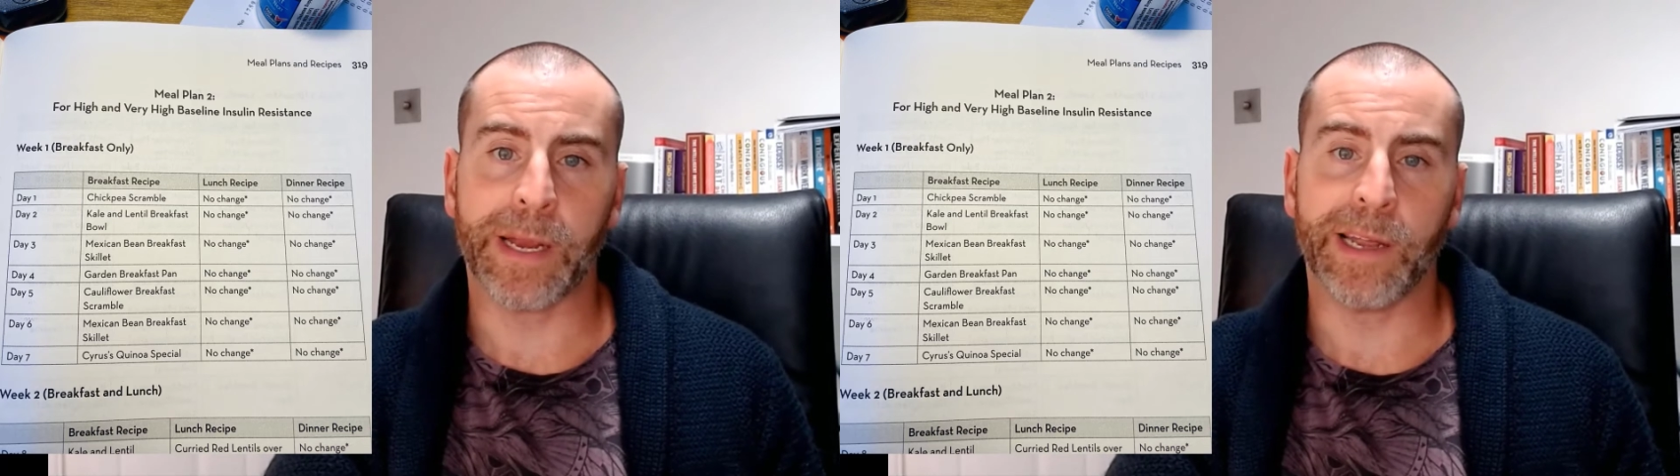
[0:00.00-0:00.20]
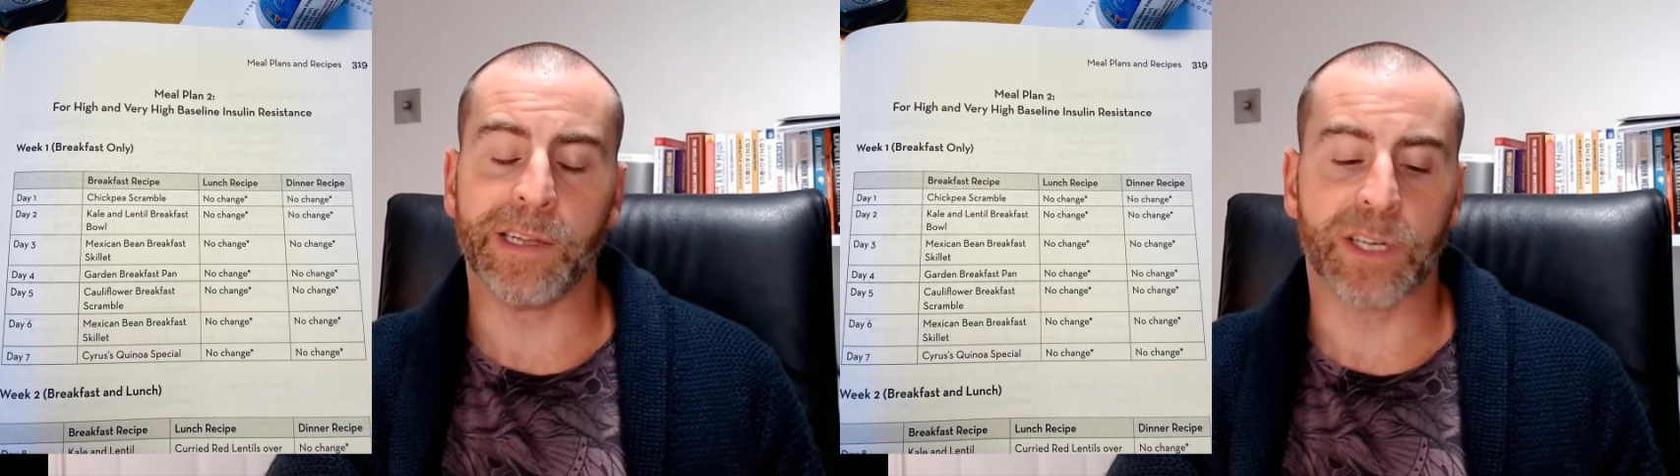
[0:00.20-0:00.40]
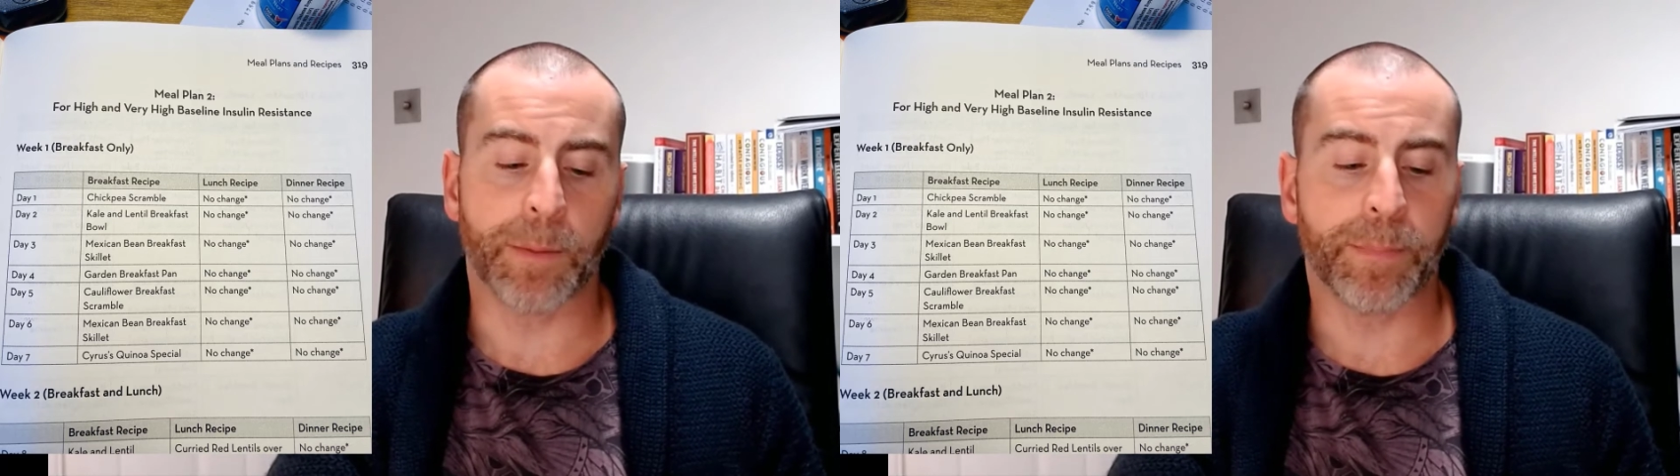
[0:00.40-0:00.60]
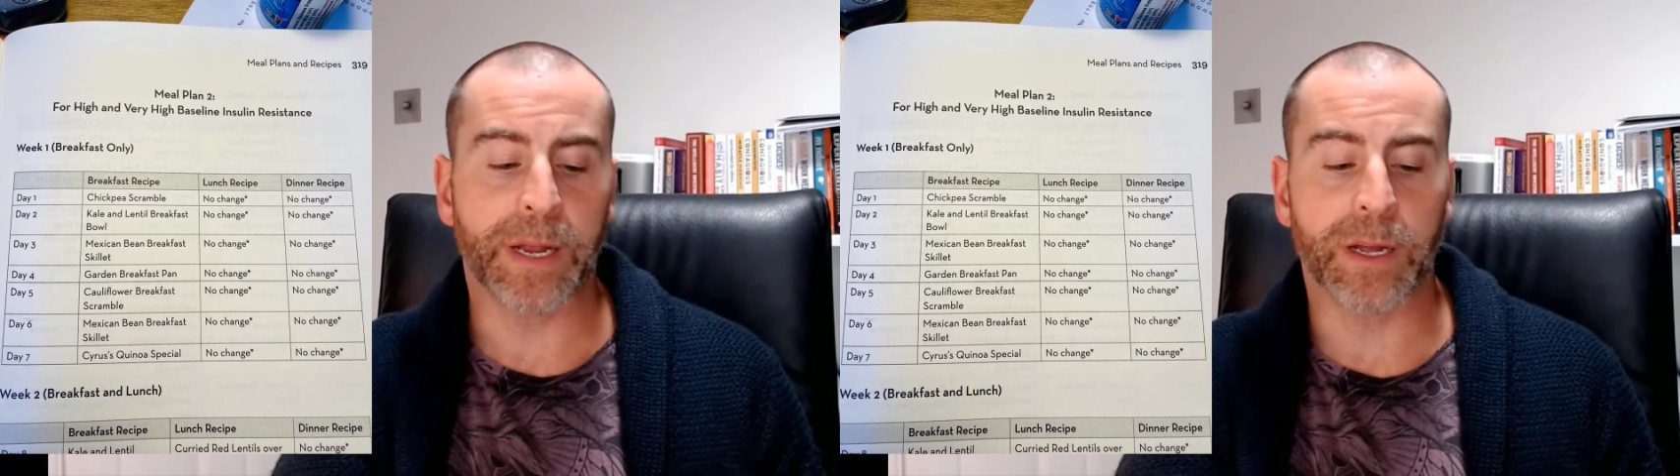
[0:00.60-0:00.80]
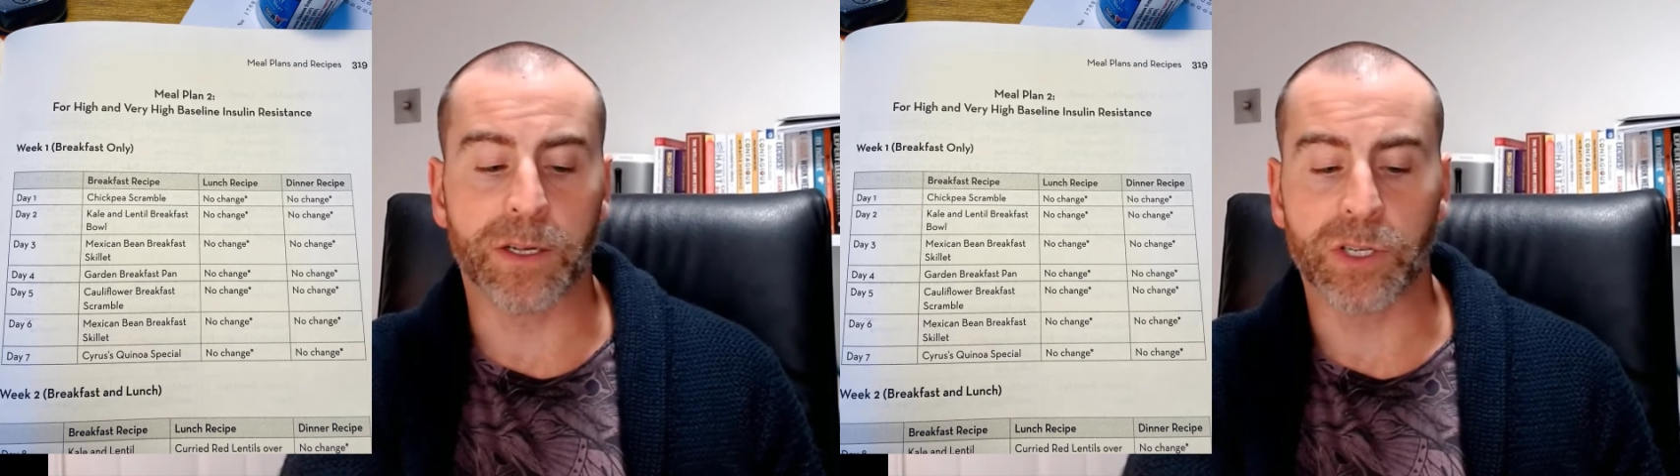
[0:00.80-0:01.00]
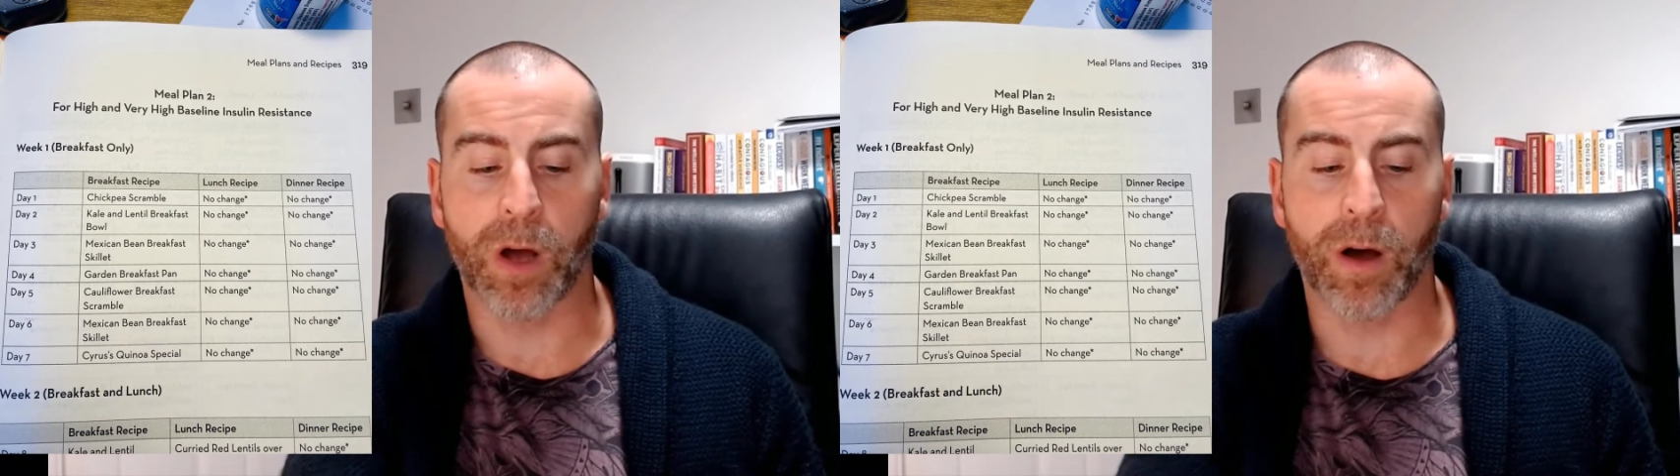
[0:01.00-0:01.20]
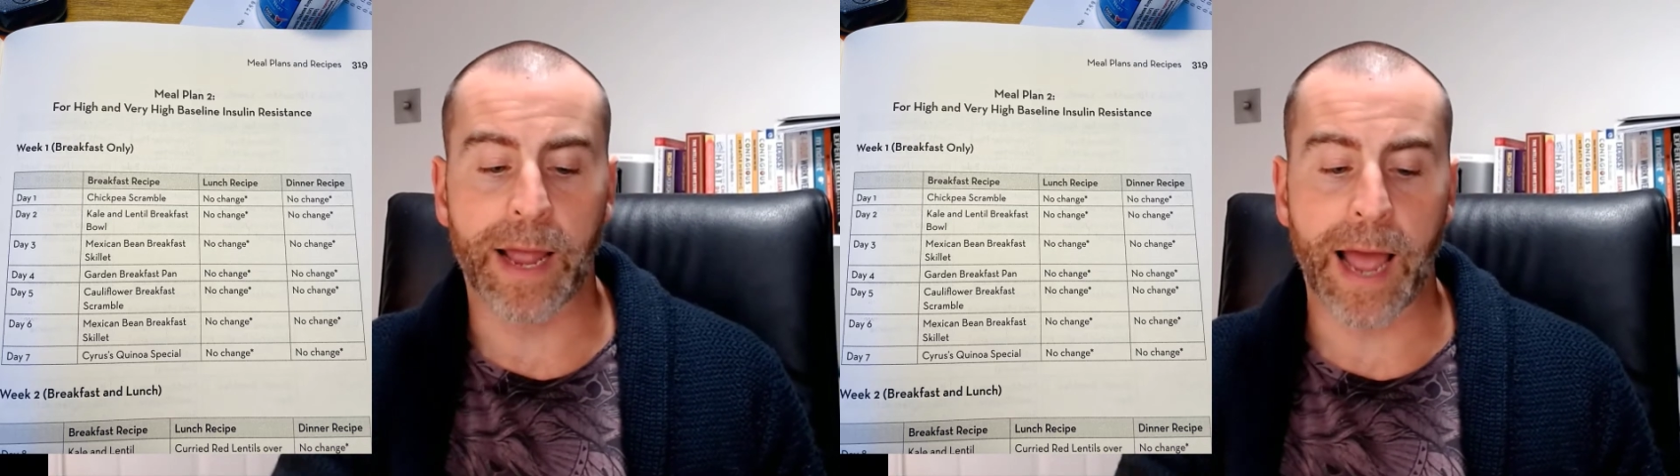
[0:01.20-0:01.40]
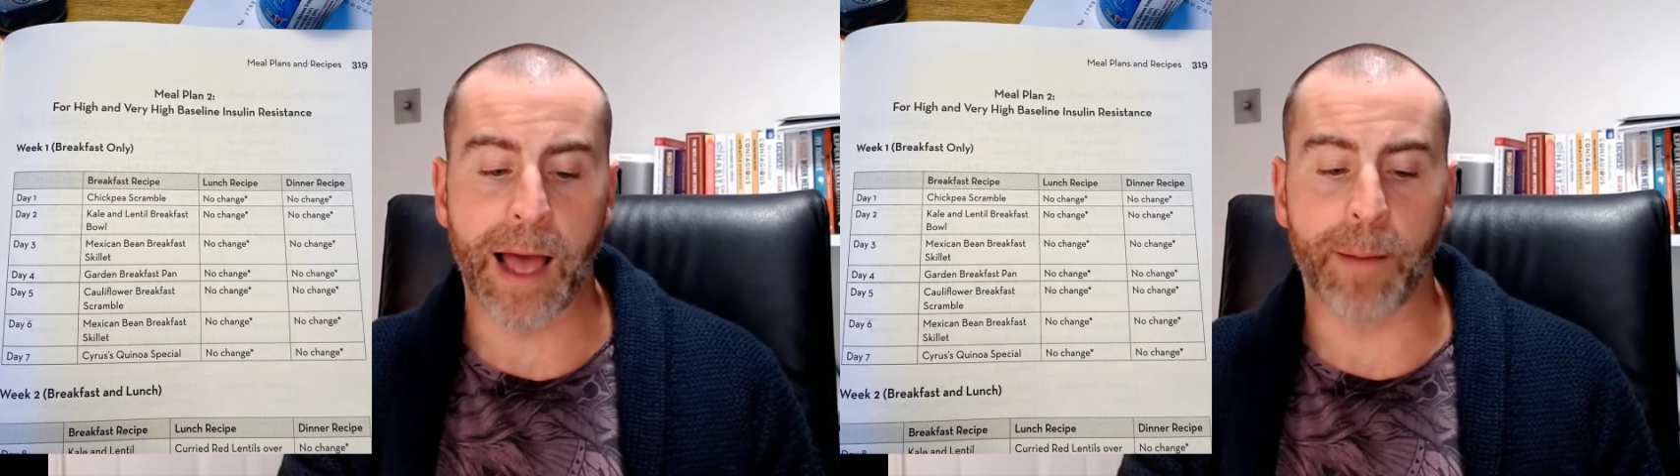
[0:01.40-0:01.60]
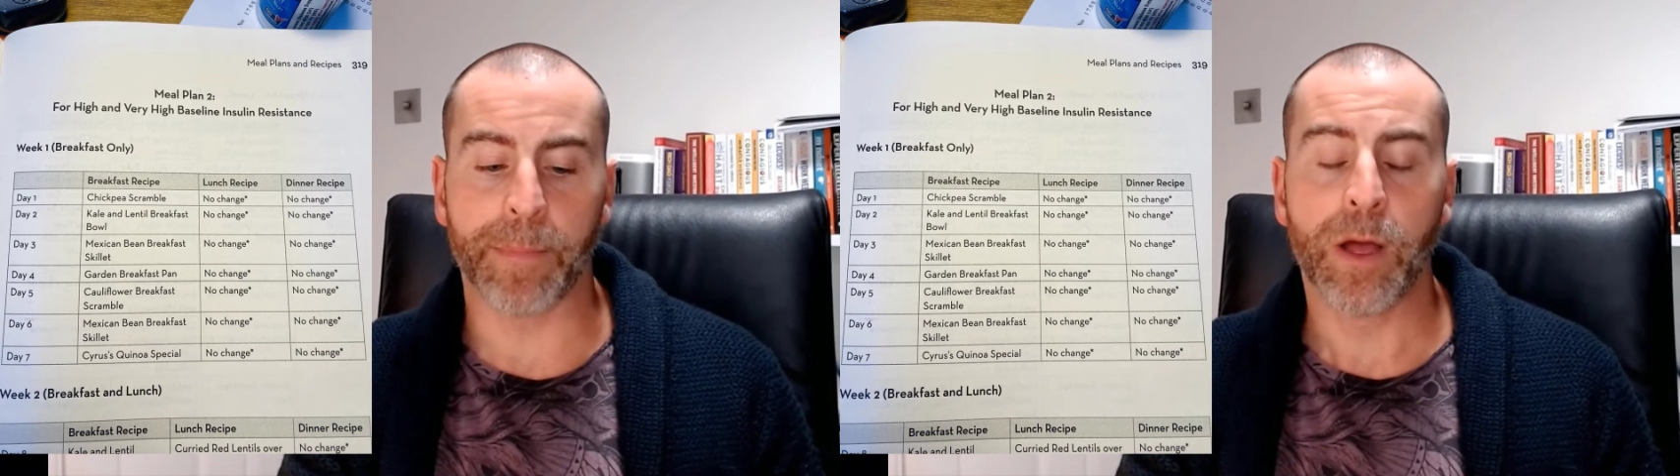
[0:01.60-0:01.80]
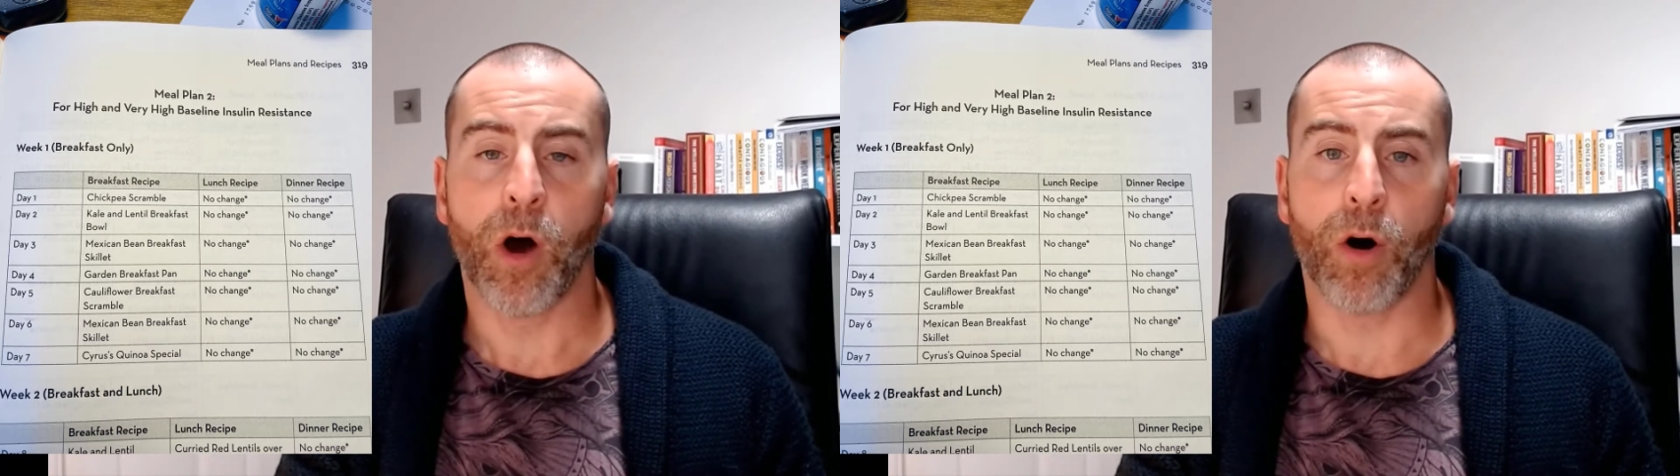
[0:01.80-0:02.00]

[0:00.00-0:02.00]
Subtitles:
eating because I am